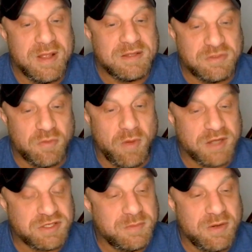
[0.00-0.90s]
So you
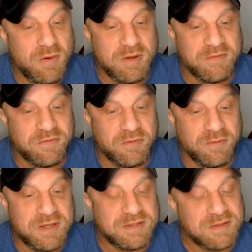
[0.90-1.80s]
watch them in order for a
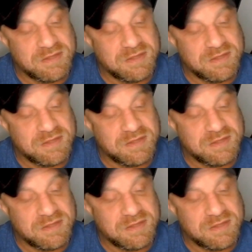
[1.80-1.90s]
reason.